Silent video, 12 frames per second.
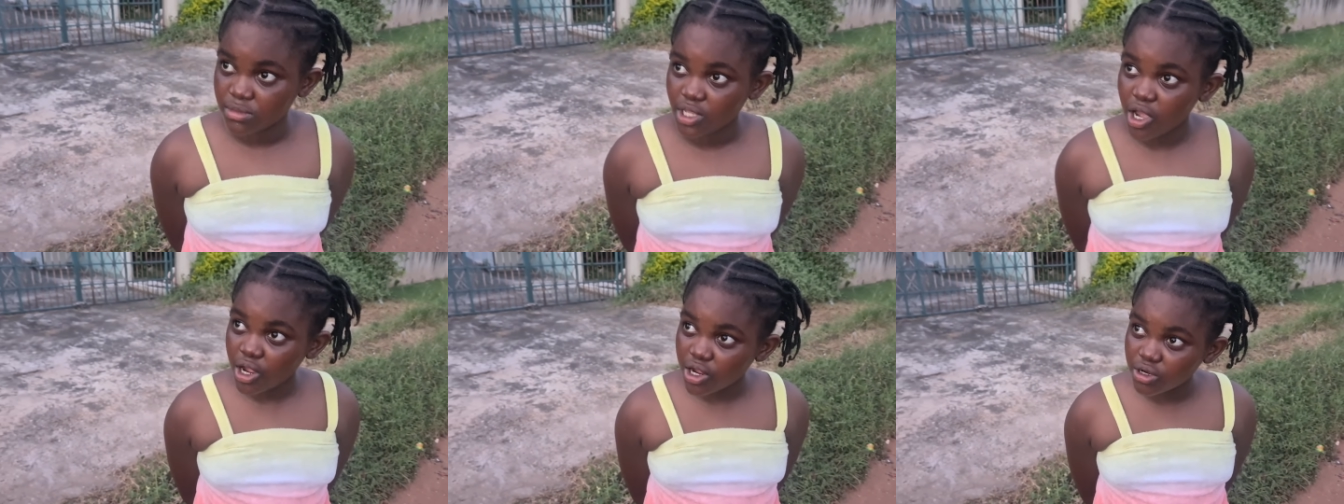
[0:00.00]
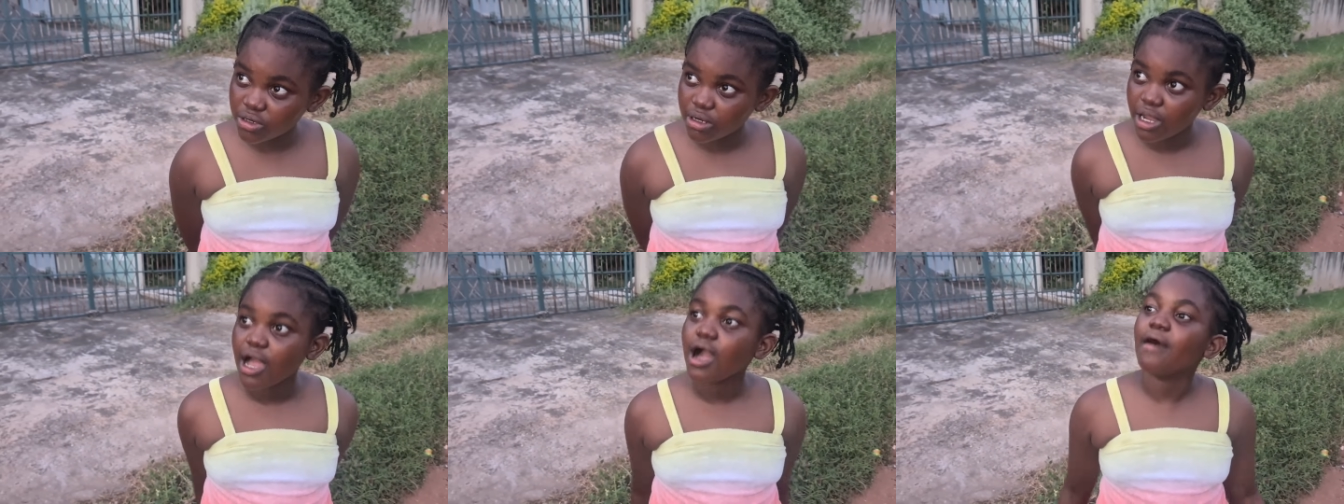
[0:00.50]
Uncle,
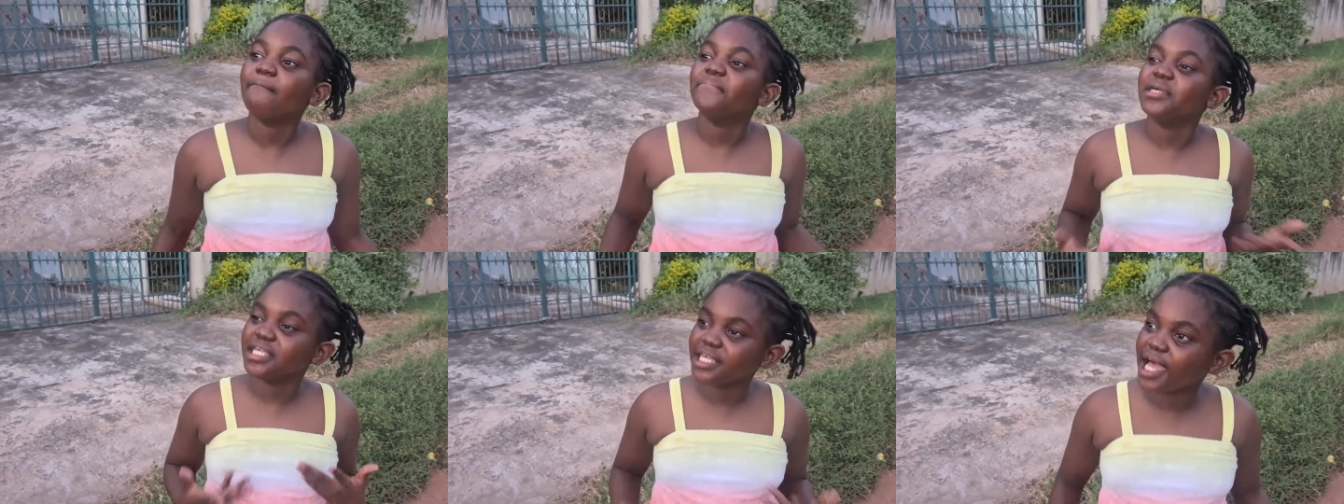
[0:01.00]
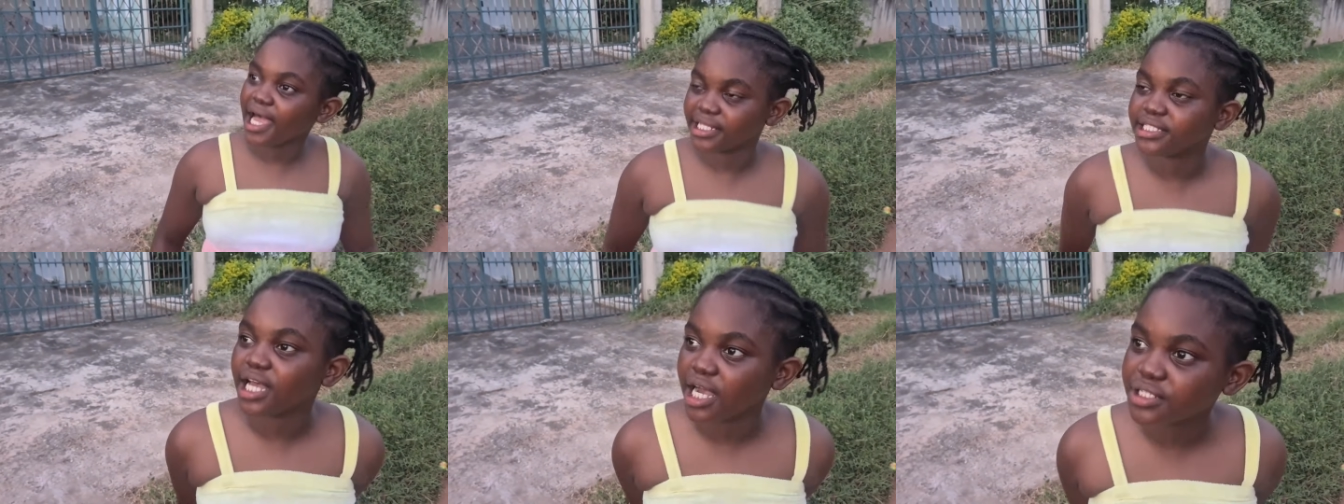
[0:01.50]
I'm me here
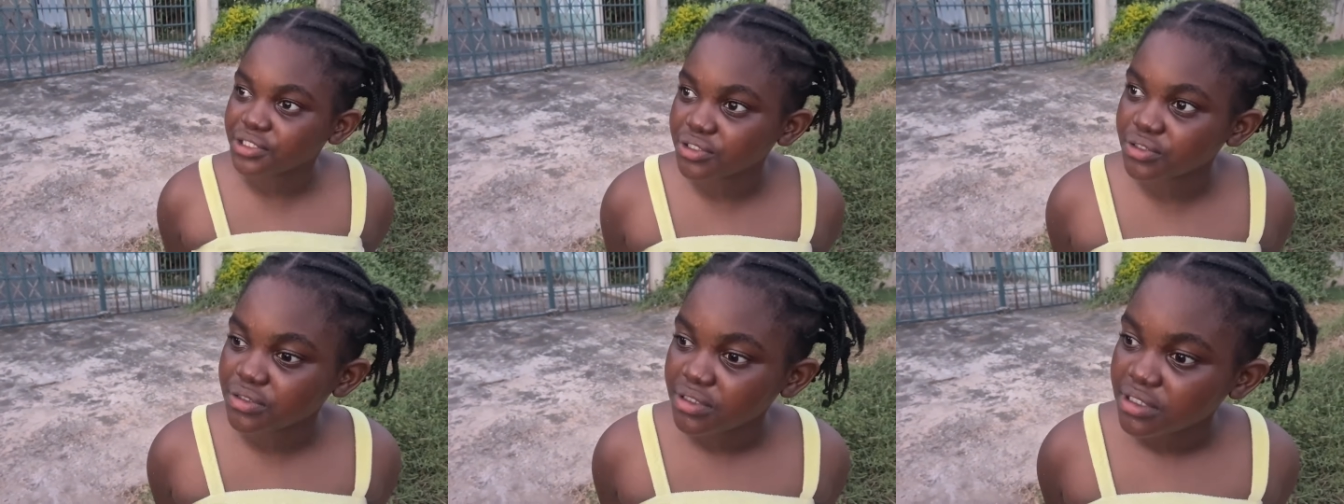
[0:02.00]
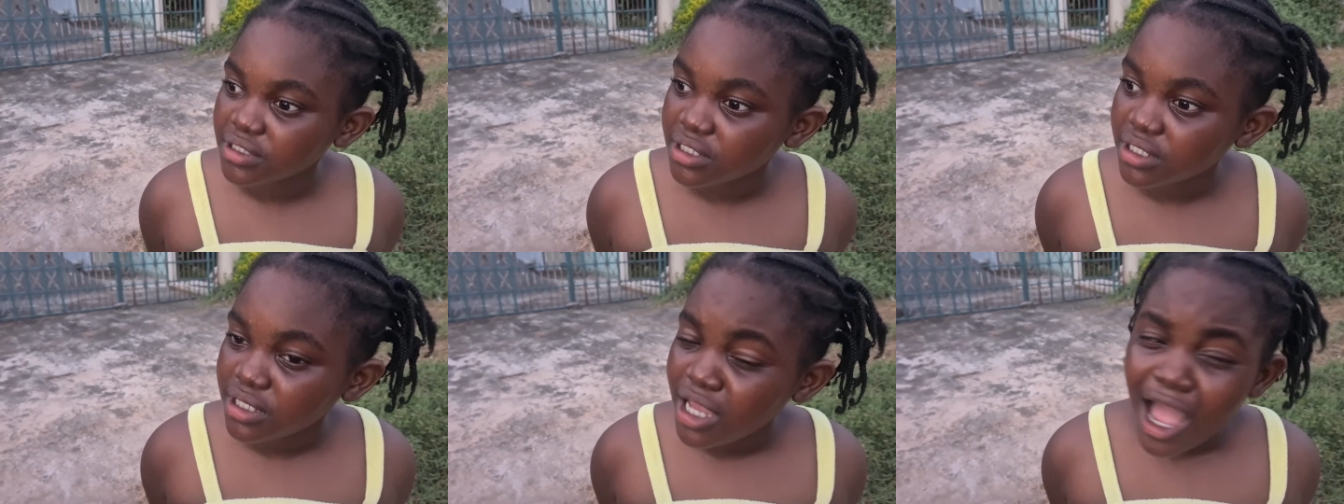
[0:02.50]
talking.
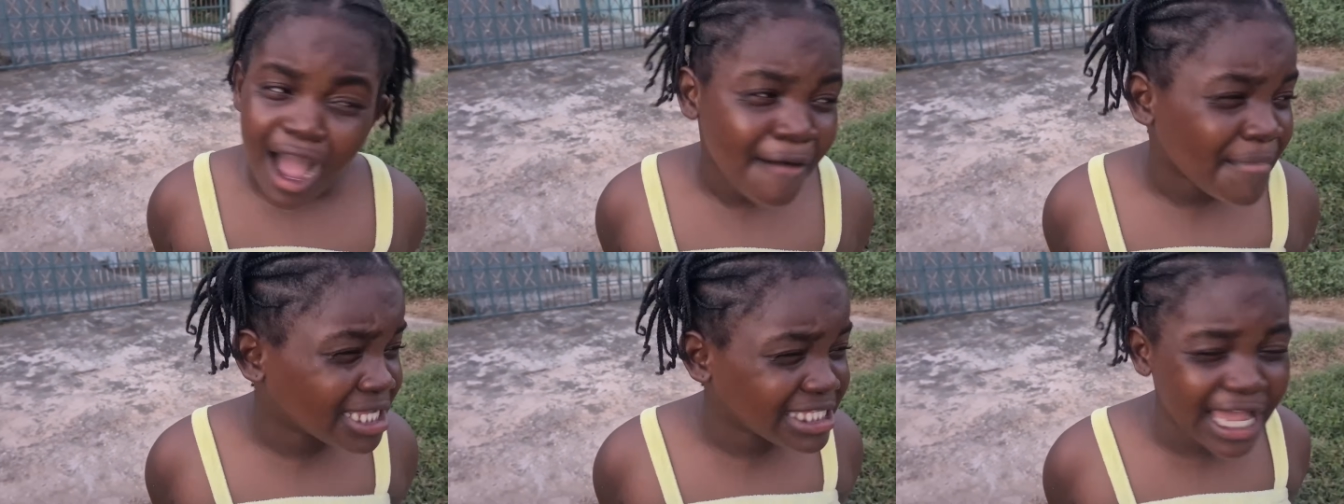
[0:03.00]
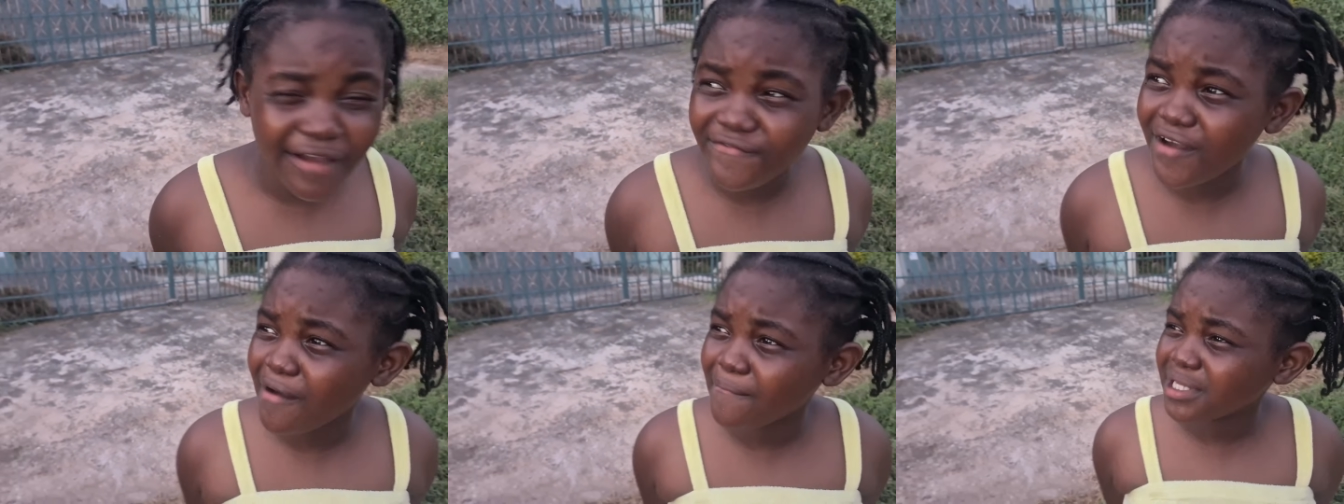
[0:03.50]
I'm not a
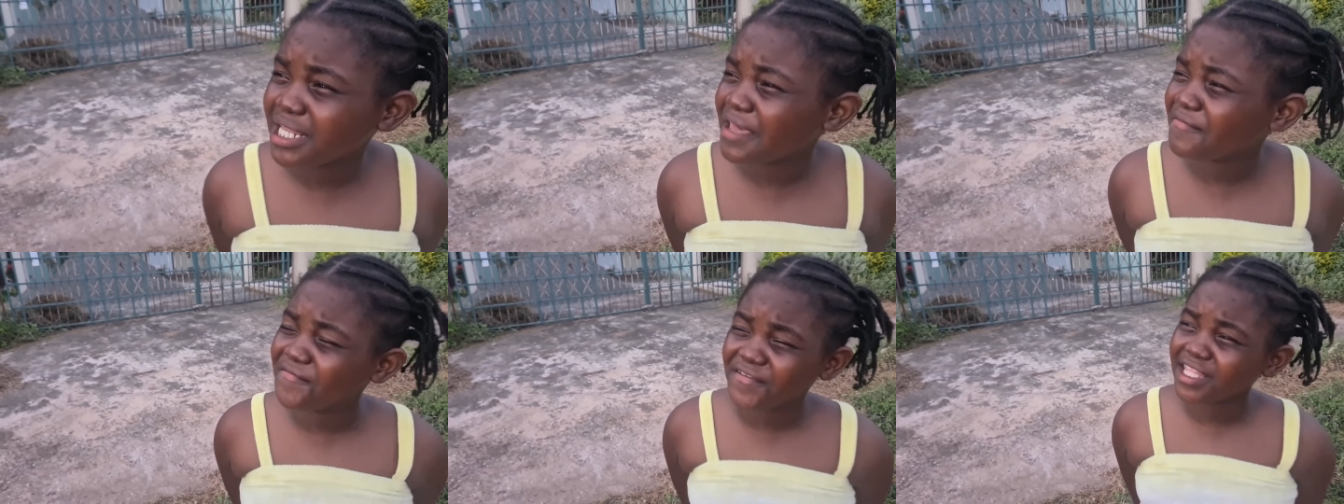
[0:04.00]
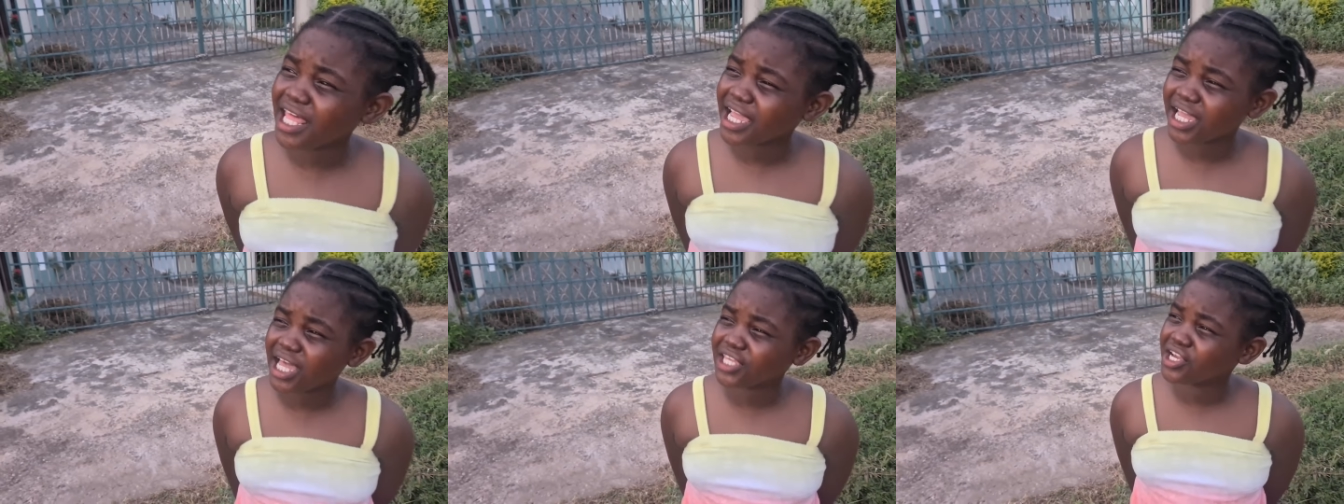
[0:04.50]
fat, but I feel
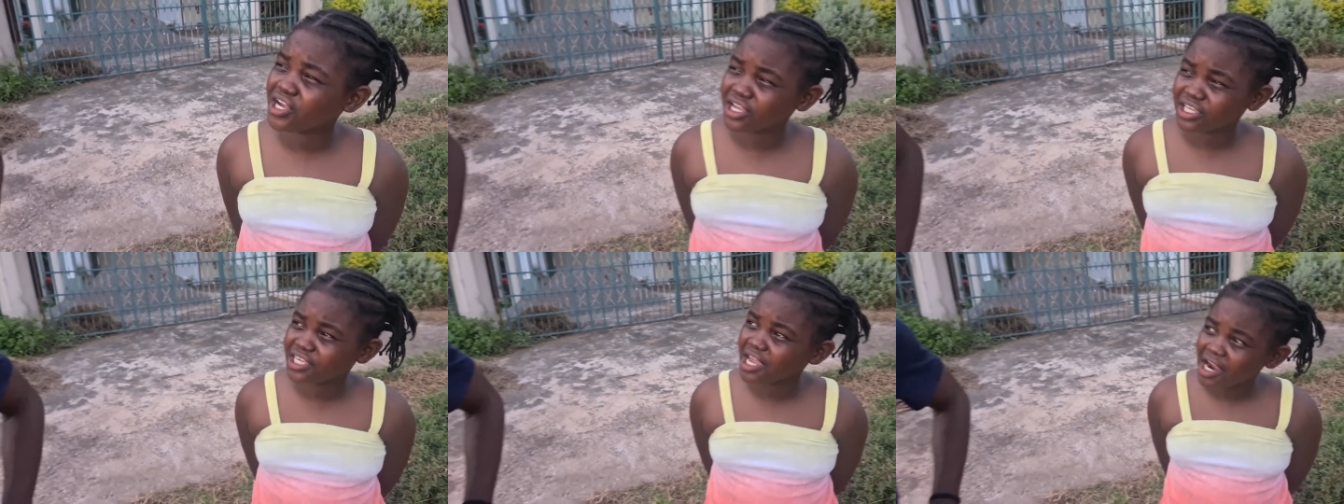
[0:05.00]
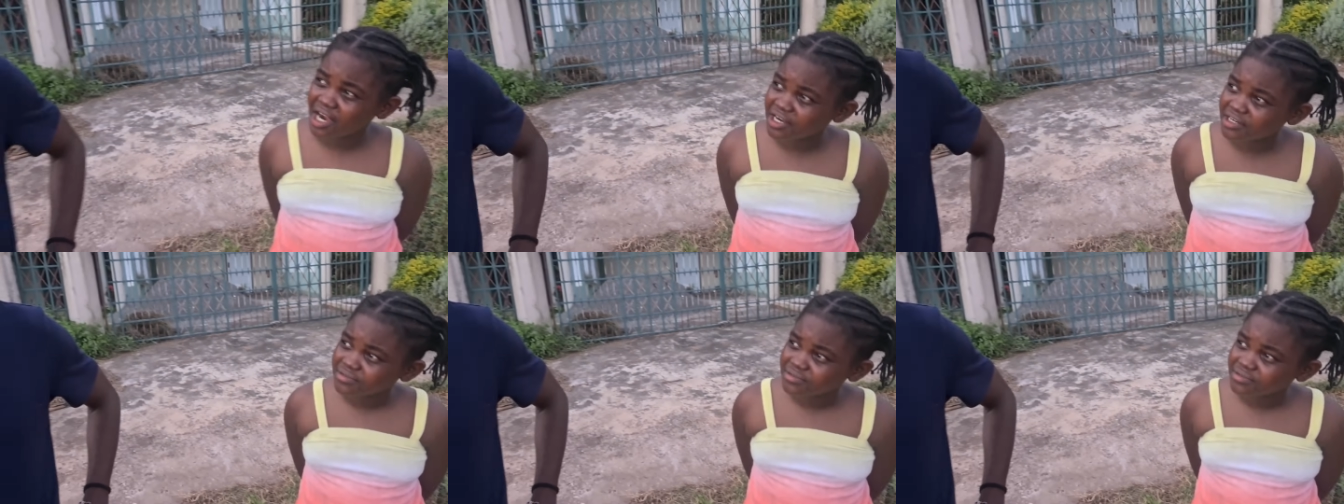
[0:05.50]
like I car.